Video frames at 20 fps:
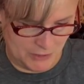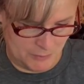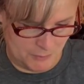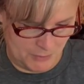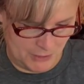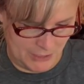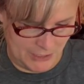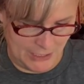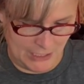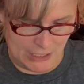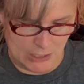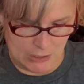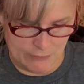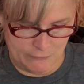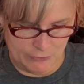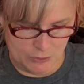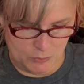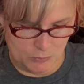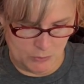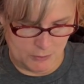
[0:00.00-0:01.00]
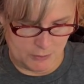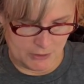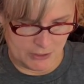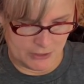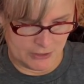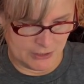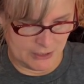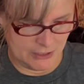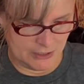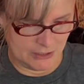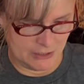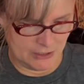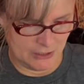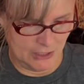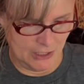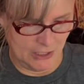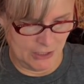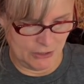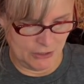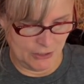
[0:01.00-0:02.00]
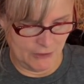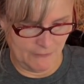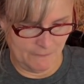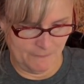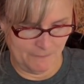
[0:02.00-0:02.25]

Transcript: the money however you want because it's none ya.